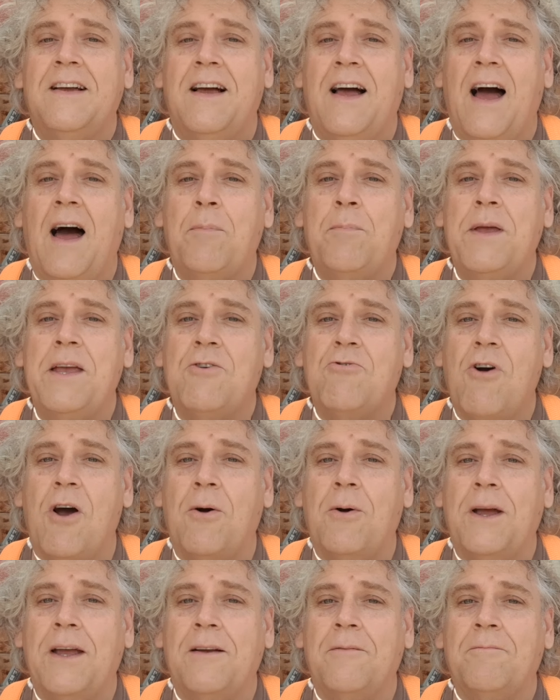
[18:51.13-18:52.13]
happy
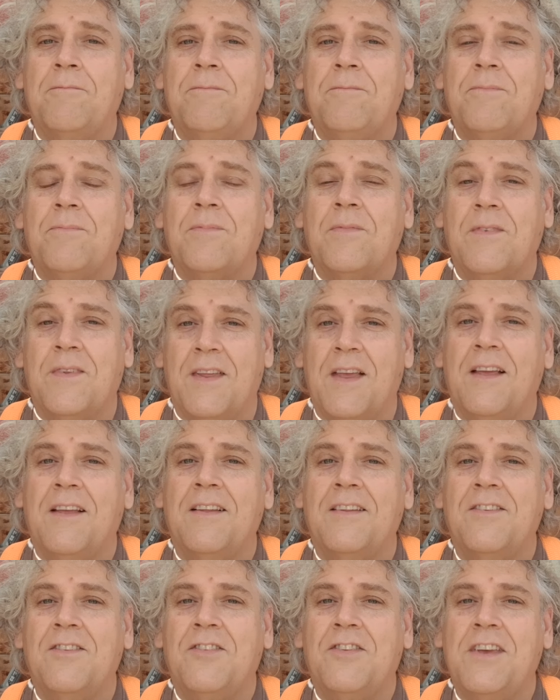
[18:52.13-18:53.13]
growing,
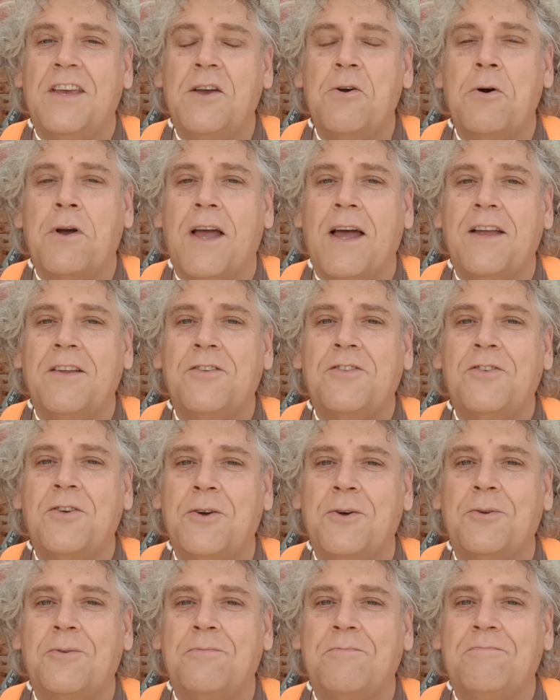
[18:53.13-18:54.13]
and see you again
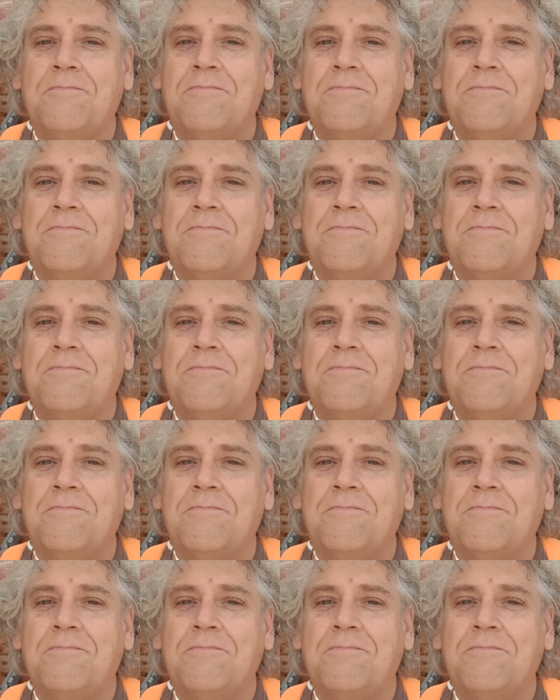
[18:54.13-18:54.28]
soon.